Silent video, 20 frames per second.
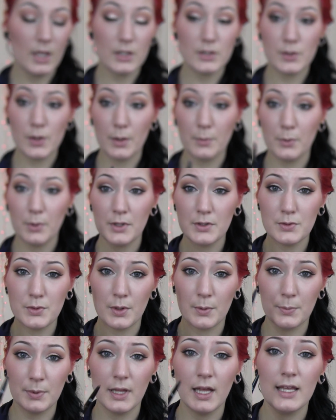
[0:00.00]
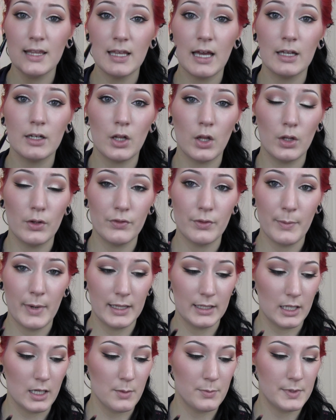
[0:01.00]
So I'm going to apply that all over
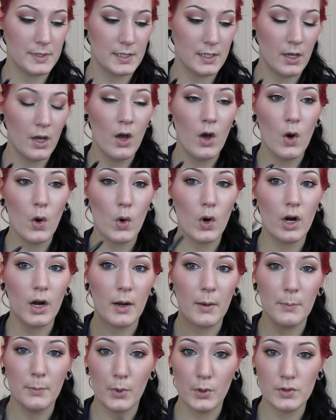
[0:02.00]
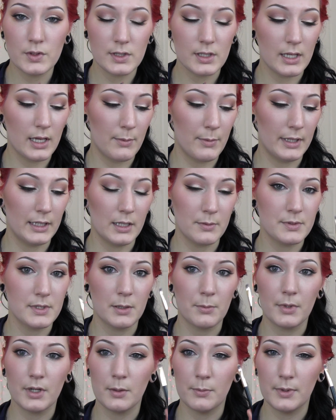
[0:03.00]
my lips, or mostly on my lips,
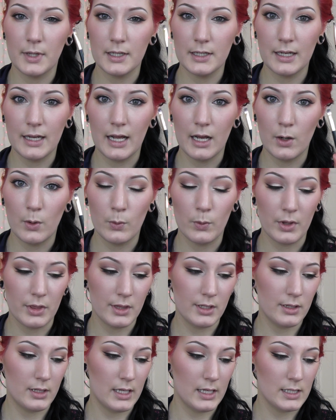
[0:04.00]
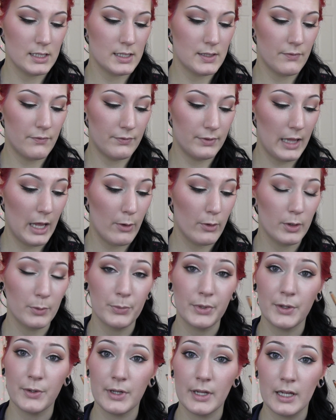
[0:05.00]
and I'm going to blend it out with this Flower
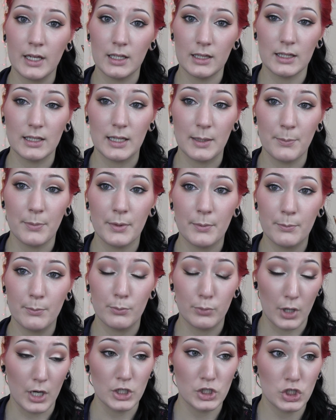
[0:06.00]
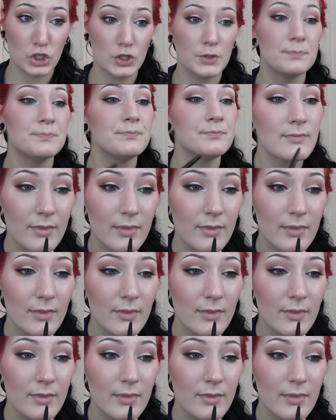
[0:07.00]
Beauty lip brush.